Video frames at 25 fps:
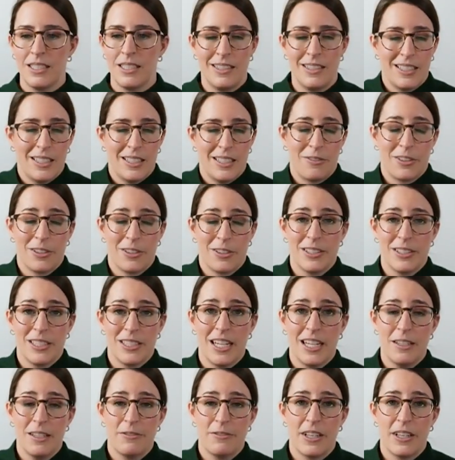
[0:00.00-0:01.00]
if they're in the
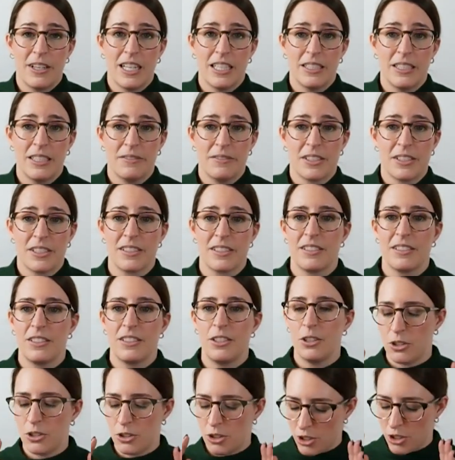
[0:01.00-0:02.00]
high fives,
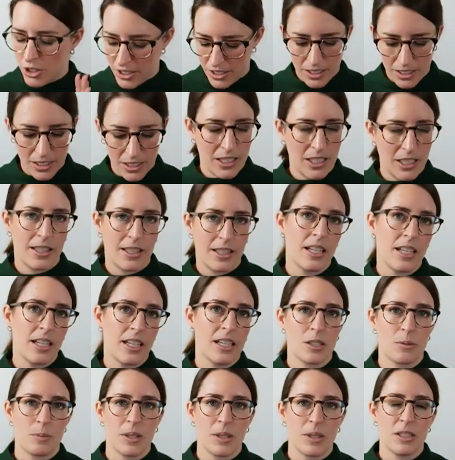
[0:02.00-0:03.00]
you're just going to get the
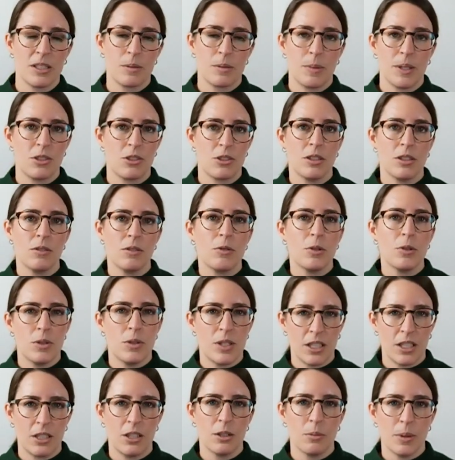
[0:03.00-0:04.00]
cash balance pension if you
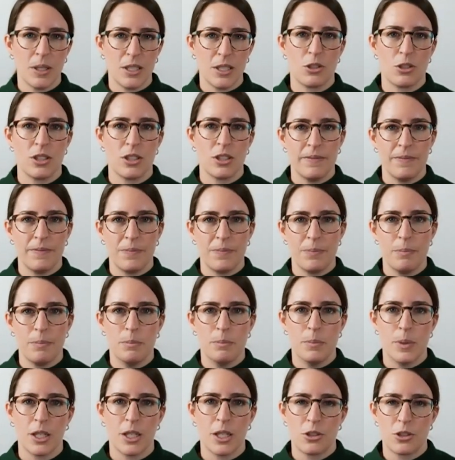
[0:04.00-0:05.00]
take your pension
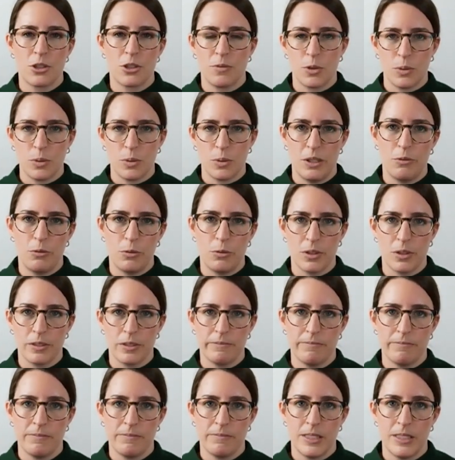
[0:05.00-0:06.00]
March of 24.
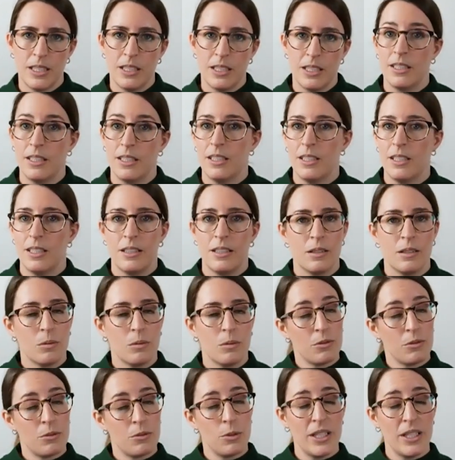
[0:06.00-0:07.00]

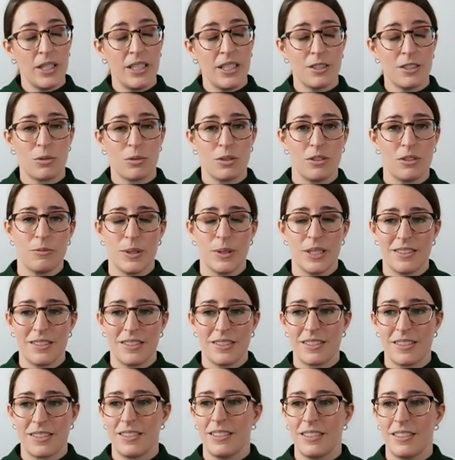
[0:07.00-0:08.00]
What if you waited 12
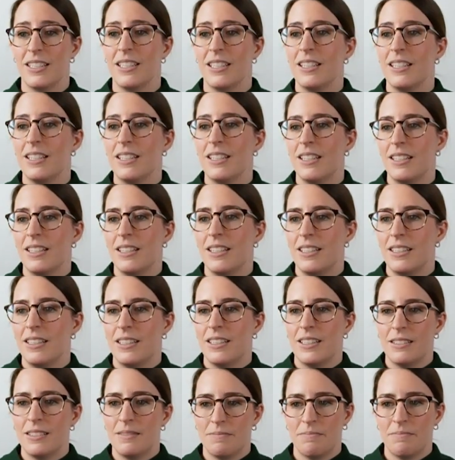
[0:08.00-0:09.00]
months?
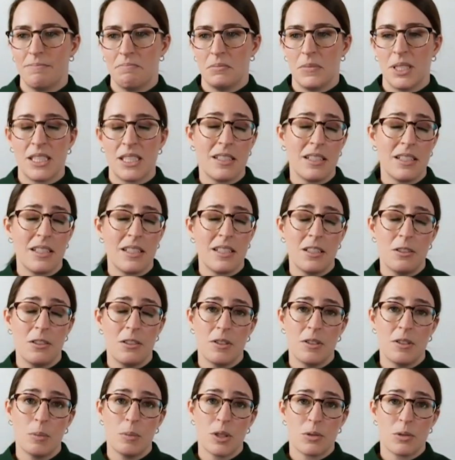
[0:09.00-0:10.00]
Let's say the
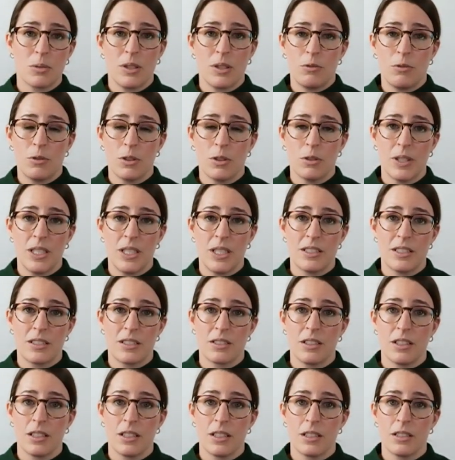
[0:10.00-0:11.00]
November 24 rates
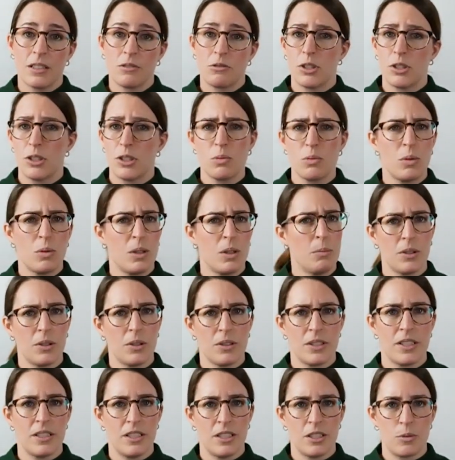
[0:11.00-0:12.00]
are just 1
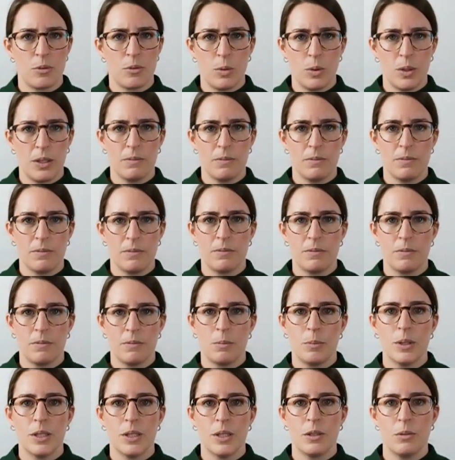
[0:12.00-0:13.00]
percentage point
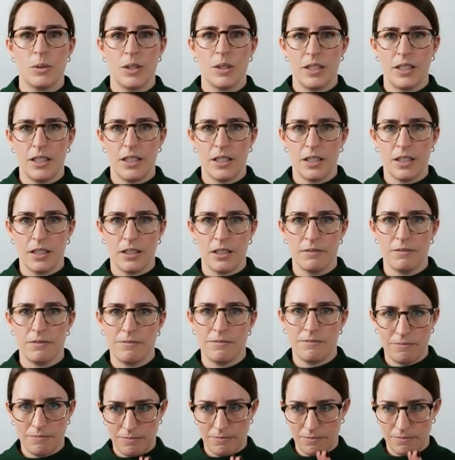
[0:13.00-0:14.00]
below where they are
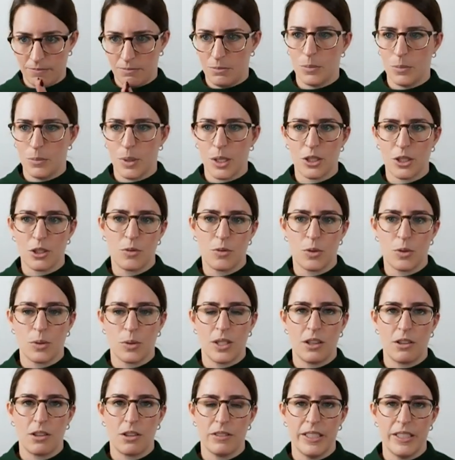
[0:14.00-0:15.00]
March of
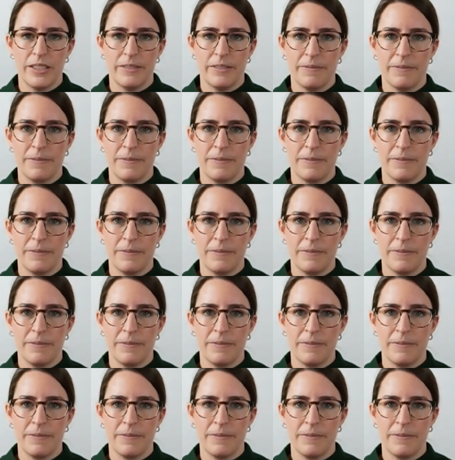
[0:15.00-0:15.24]
23.